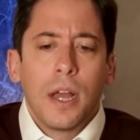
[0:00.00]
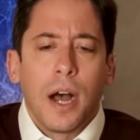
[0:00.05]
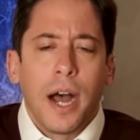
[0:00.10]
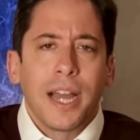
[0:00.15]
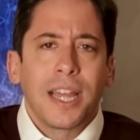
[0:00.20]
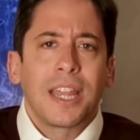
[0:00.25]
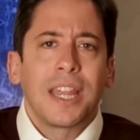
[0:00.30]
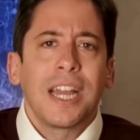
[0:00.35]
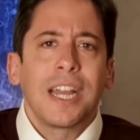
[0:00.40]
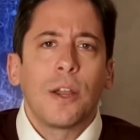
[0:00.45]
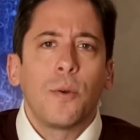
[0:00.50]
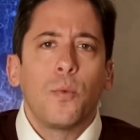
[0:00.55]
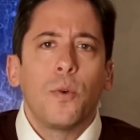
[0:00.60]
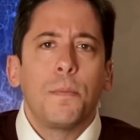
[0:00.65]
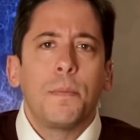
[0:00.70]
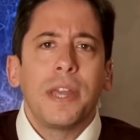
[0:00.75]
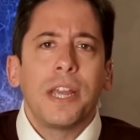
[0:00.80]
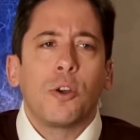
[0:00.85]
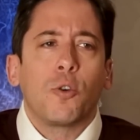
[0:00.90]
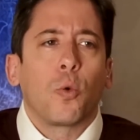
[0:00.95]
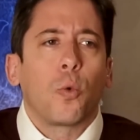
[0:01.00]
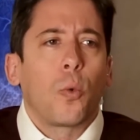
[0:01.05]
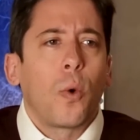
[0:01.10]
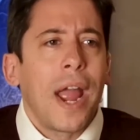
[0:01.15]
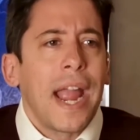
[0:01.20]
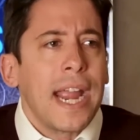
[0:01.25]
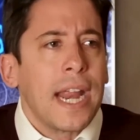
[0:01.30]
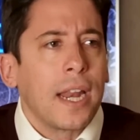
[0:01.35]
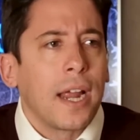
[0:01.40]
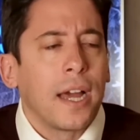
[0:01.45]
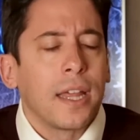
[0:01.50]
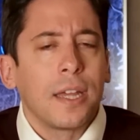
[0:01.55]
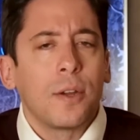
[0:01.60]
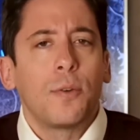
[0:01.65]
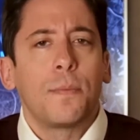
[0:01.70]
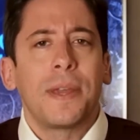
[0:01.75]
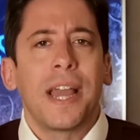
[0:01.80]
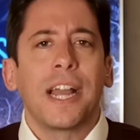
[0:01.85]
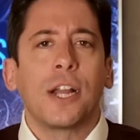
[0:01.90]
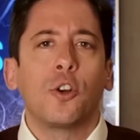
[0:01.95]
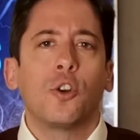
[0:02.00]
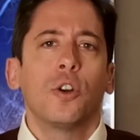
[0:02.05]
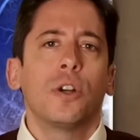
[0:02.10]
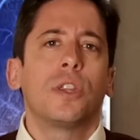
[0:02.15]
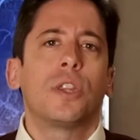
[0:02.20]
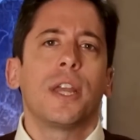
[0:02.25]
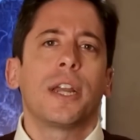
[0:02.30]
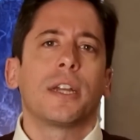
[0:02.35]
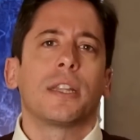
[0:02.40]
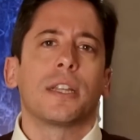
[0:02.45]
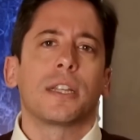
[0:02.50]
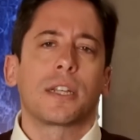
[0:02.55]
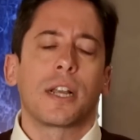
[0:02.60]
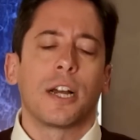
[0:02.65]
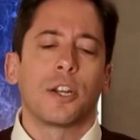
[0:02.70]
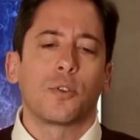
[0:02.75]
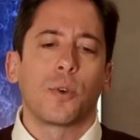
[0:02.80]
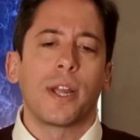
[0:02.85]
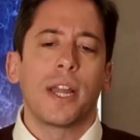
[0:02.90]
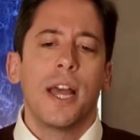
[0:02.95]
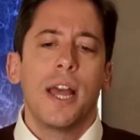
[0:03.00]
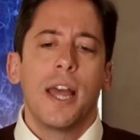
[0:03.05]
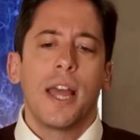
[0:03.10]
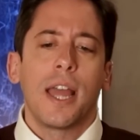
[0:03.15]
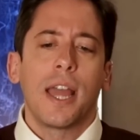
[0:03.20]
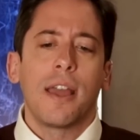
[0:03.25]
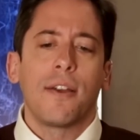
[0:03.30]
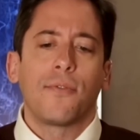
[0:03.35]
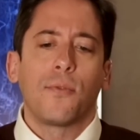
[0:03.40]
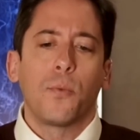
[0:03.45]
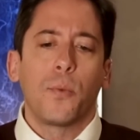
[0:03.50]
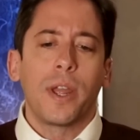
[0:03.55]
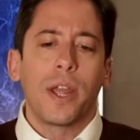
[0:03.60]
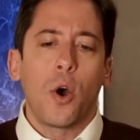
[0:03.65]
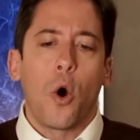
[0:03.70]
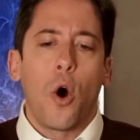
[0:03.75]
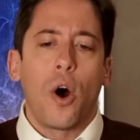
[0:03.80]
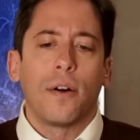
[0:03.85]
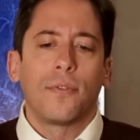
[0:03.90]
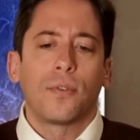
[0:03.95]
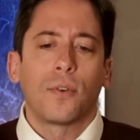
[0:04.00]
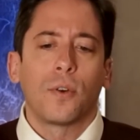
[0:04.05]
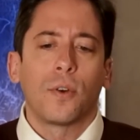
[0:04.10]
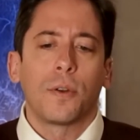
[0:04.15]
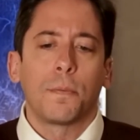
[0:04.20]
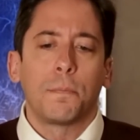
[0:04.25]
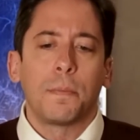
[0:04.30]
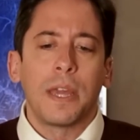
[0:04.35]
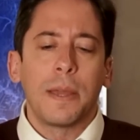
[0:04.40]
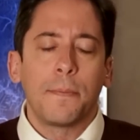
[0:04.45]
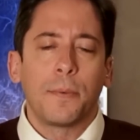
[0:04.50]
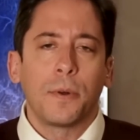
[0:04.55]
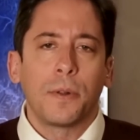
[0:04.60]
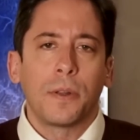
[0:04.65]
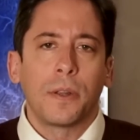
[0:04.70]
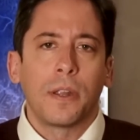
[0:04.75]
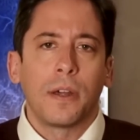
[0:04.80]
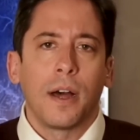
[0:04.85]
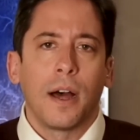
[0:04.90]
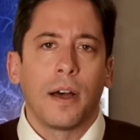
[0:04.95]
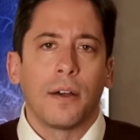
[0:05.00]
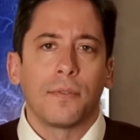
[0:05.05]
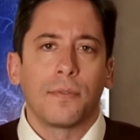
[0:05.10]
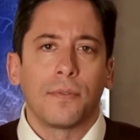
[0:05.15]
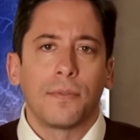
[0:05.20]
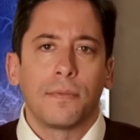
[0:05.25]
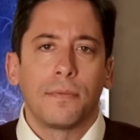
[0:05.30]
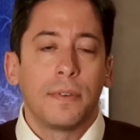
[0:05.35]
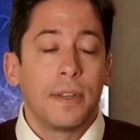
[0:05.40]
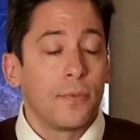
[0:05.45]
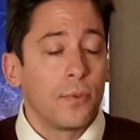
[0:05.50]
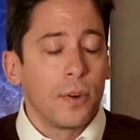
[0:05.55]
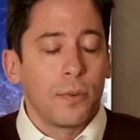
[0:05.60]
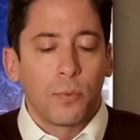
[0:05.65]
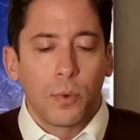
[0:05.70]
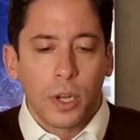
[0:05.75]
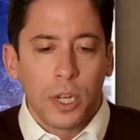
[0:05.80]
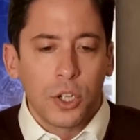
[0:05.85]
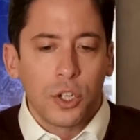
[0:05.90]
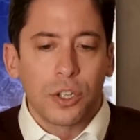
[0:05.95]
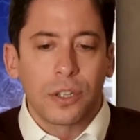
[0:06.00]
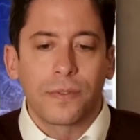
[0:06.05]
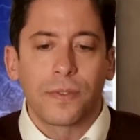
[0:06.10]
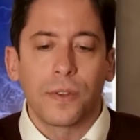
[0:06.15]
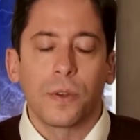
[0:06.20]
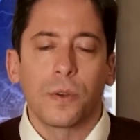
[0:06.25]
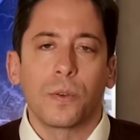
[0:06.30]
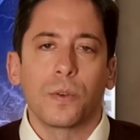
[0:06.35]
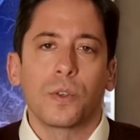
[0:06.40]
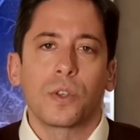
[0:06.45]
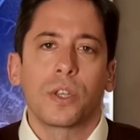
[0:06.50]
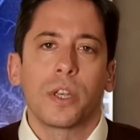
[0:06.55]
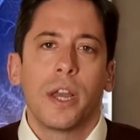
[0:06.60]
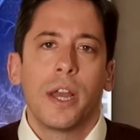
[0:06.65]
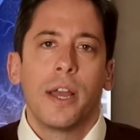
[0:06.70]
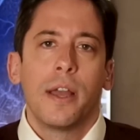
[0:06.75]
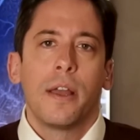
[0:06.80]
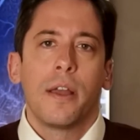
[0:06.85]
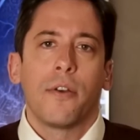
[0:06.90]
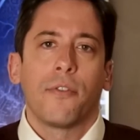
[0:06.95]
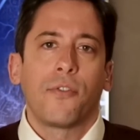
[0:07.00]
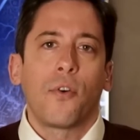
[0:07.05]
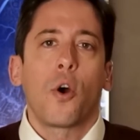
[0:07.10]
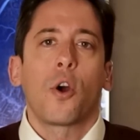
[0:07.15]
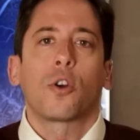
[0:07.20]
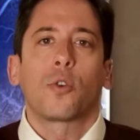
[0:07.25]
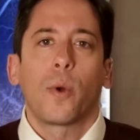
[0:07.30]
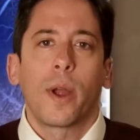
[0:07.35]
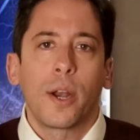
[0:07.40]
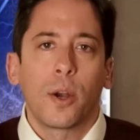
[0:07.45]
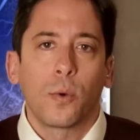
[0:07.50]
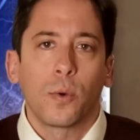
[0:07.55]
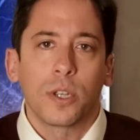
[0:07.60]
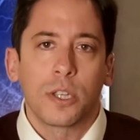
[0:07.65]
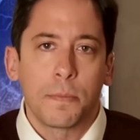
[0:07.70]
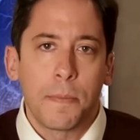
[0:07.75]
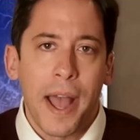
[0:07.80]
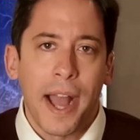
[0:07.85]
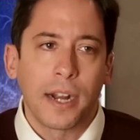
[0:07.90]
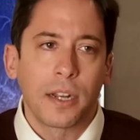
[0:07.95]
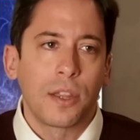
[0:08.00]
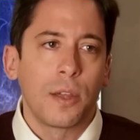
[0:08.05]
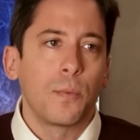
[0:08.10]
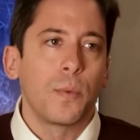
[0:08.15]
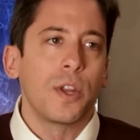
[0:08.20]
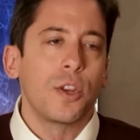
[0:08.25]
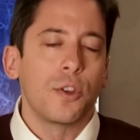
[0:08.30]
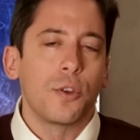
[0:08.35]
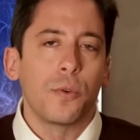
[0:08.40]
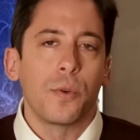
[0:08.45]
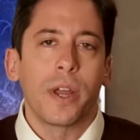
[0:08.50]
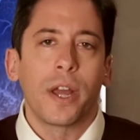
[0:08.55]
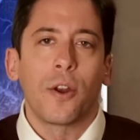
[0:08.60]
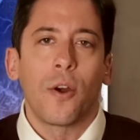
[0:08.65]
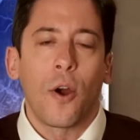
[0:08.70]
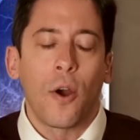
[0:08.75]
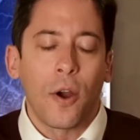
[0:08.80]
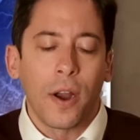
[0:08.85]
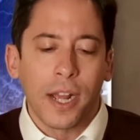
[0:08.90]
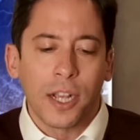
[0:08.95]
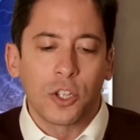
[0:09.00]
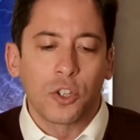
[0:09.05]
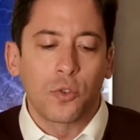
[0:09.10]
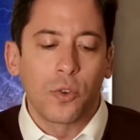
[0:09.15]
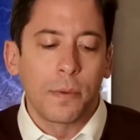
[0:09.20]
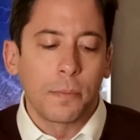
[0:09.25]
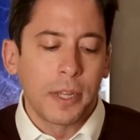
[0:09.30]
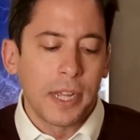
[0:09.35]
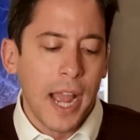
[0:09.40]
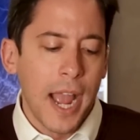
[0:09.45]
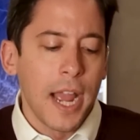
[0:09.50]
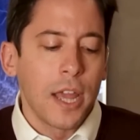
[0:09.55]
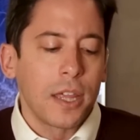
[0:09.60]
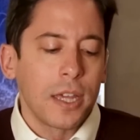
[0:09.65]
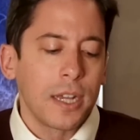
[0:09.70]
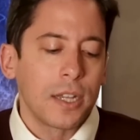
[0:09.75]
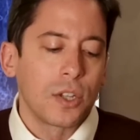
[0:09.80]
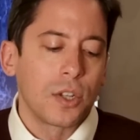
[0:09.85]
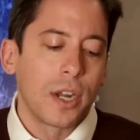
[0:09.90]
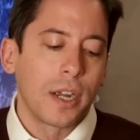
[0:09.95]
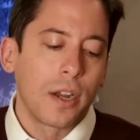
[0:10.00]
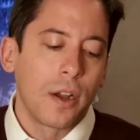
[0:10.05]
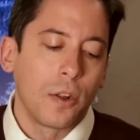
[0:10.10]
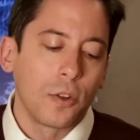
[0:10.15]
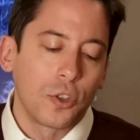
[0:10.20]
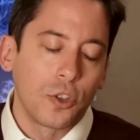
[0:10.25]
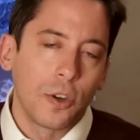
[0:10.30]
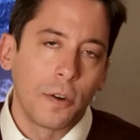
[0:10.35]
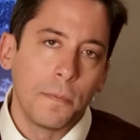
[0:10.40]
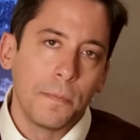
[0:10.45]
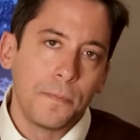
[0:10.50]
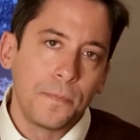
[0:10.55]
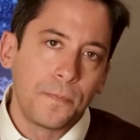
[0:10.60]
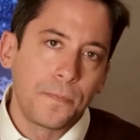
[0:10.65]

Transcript: I think it would be great. I think it would be a good thing in this country if we offered people of different religious views far greater respect than we do in our extremely atheistic culture.